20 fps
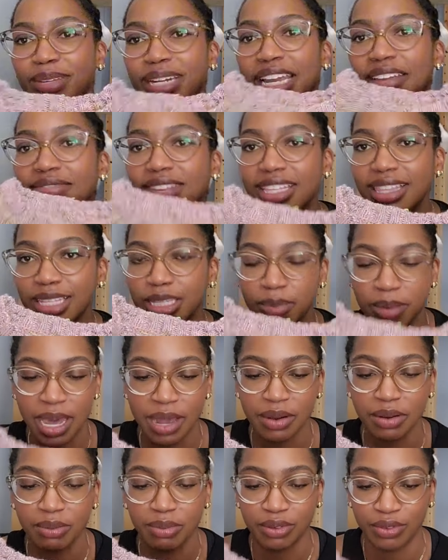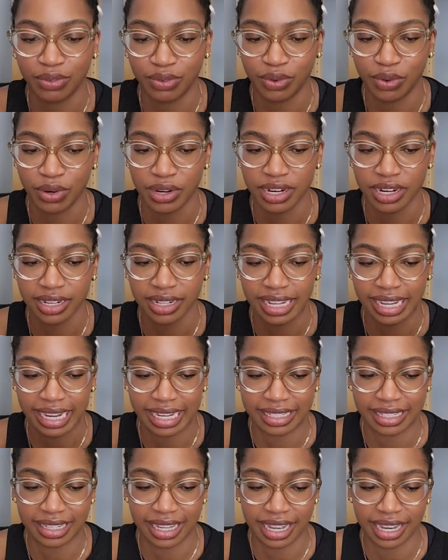I've knit this pattern before, like I
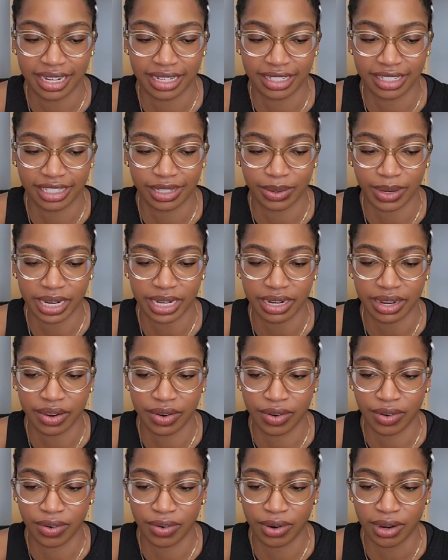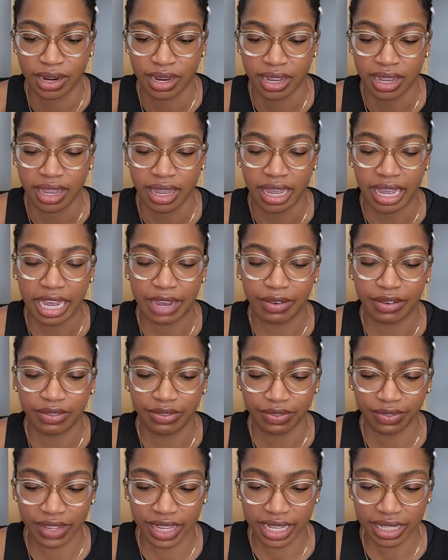said, so I know how it
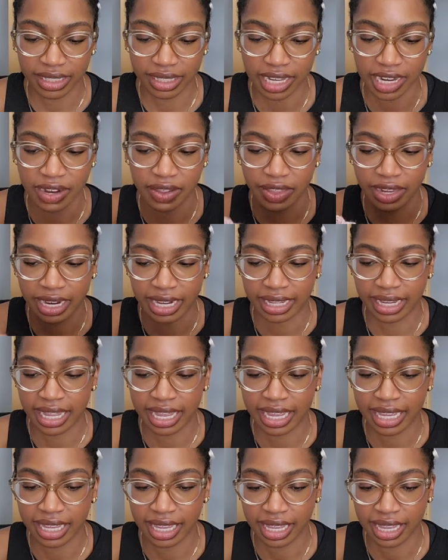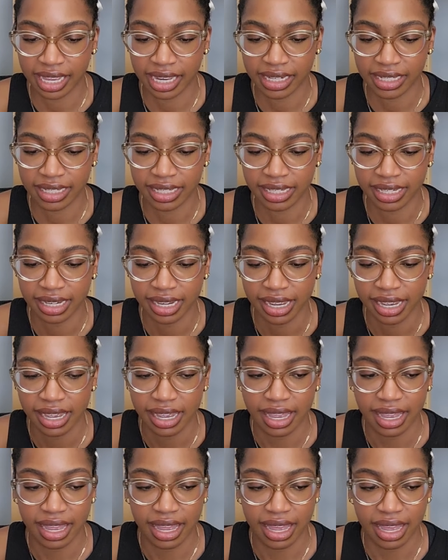fits, I know that I like it,
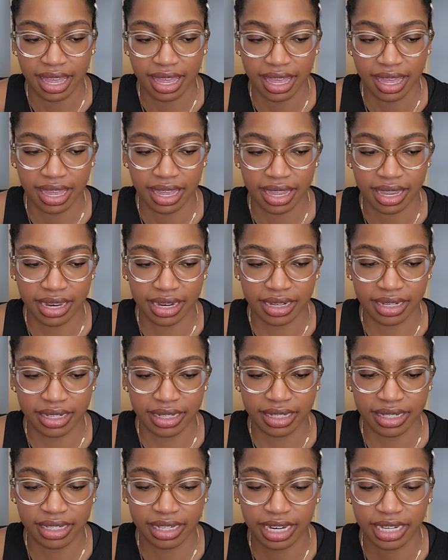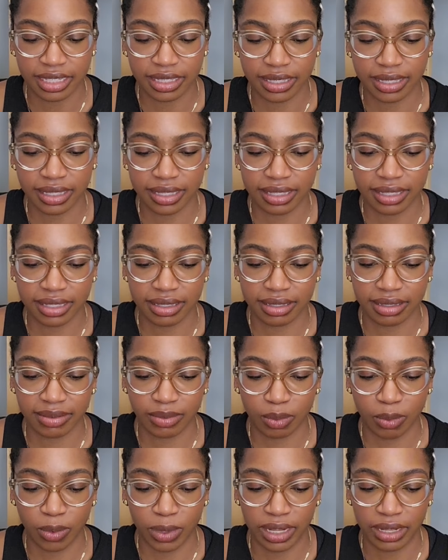and it's
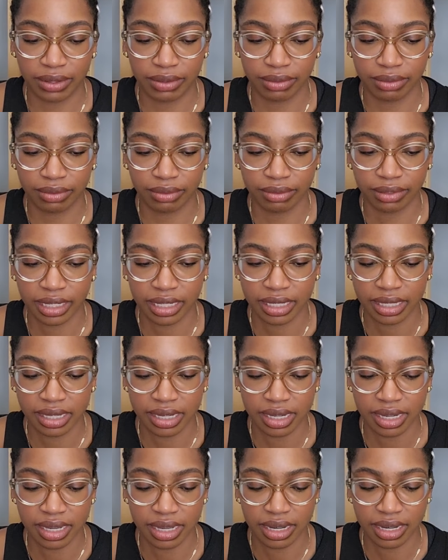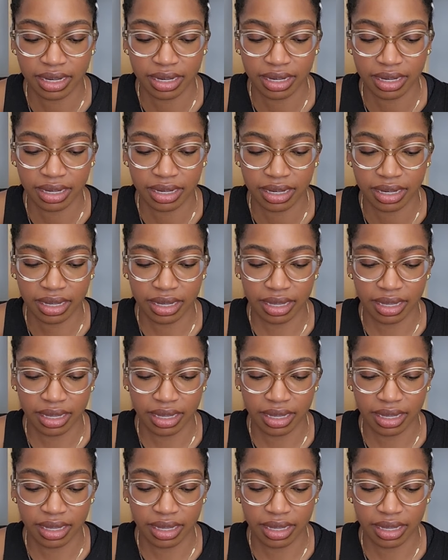well written.